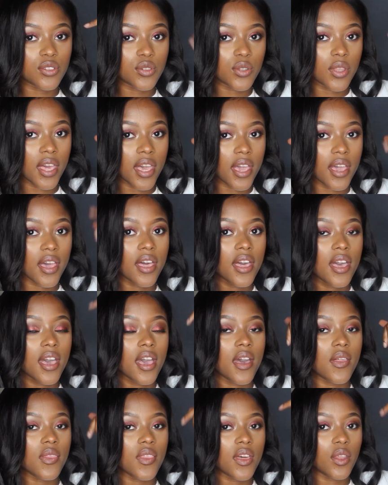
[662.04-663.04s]
do the hair,
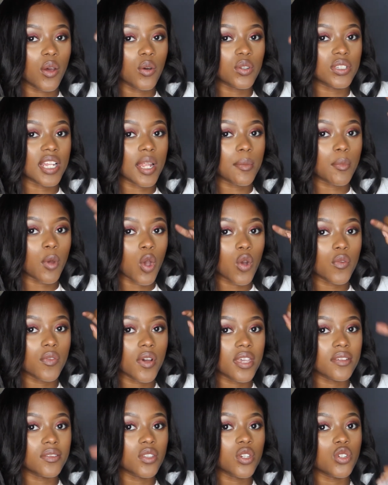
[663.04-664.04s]
and then hold the clamp over.
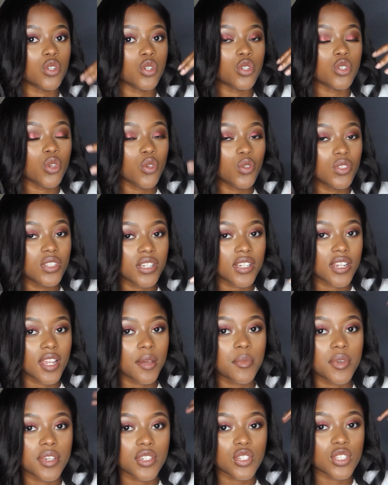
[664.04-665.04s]
Even though you're not using the
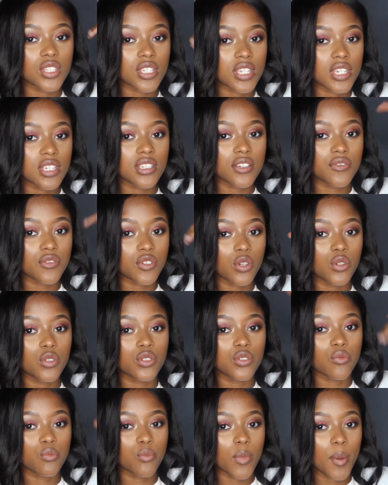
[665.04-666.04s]
clamp, it's just easier for you
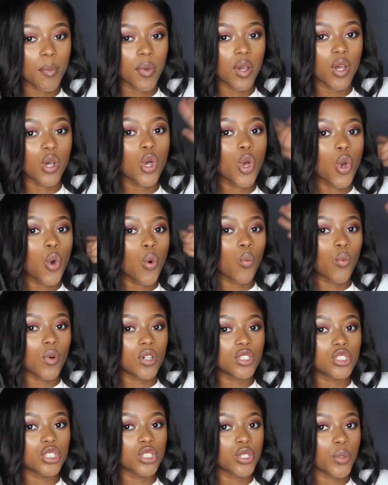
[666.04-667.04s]
to remember what
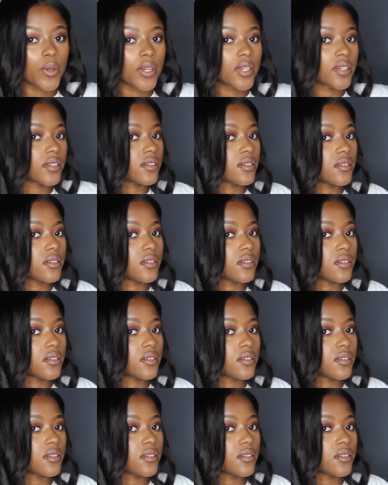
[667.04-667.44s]
you're doing.